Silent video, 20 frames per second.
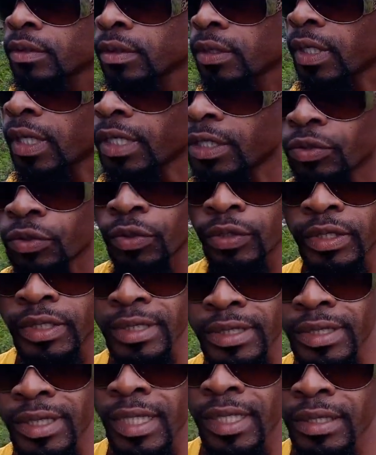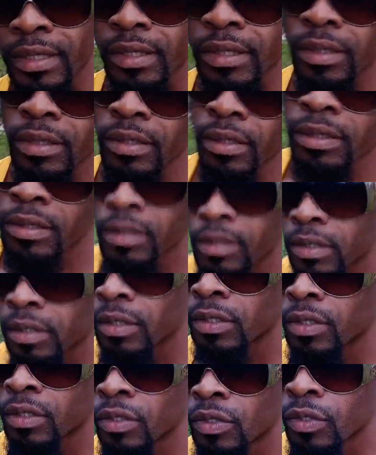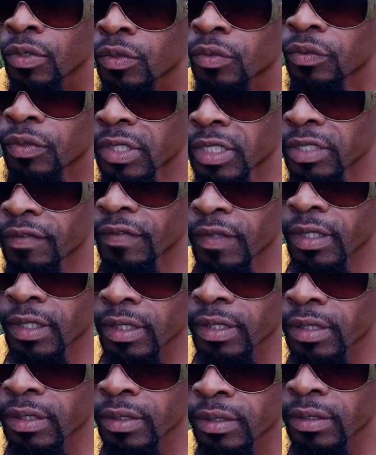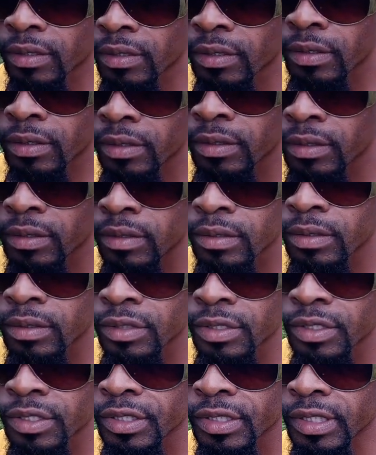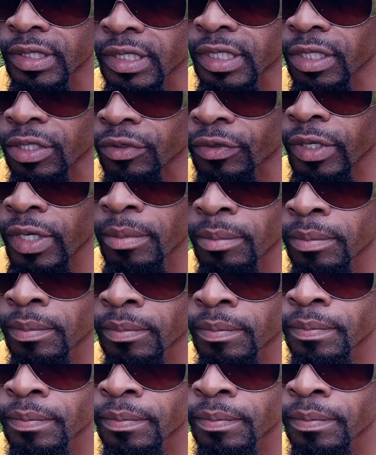I noticed that whenever she take ram,